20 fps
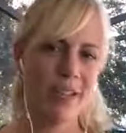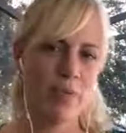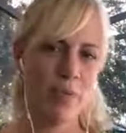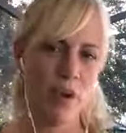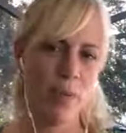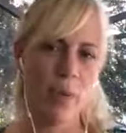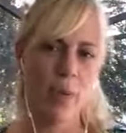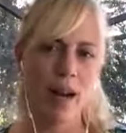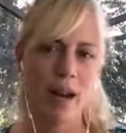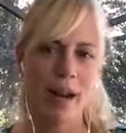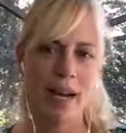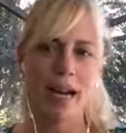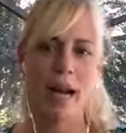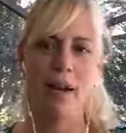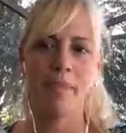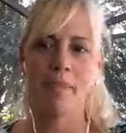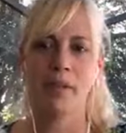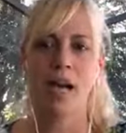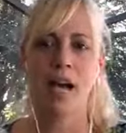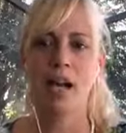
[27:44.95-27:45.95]
want to
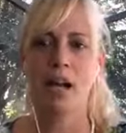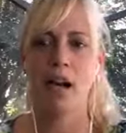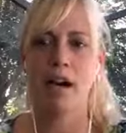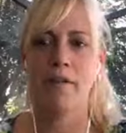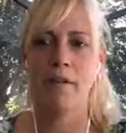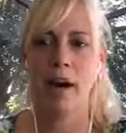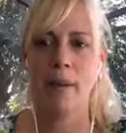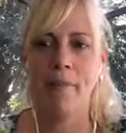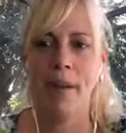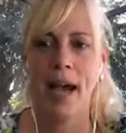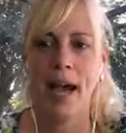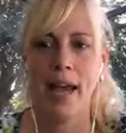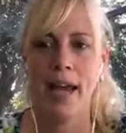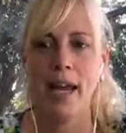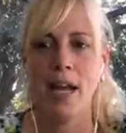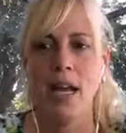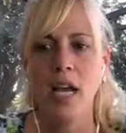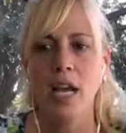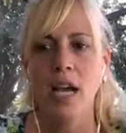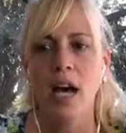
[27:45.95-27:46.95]
kind of block off our pet.
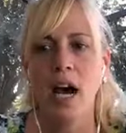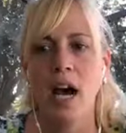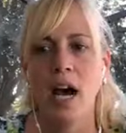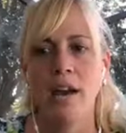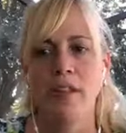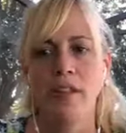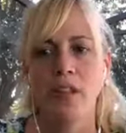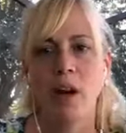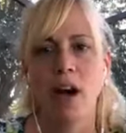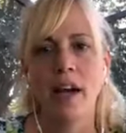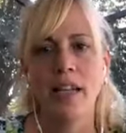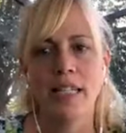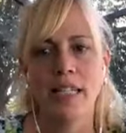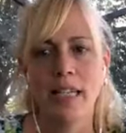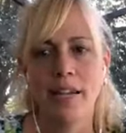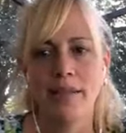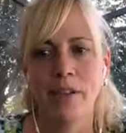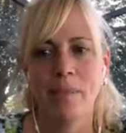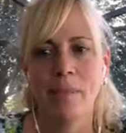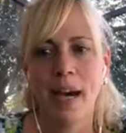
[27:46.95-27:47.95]
So
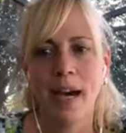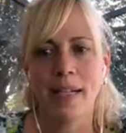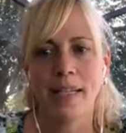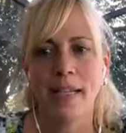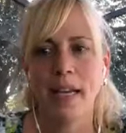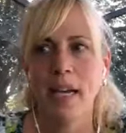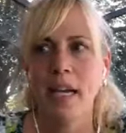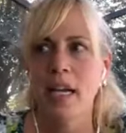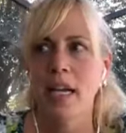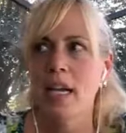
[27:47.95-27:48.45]
unsafe spots.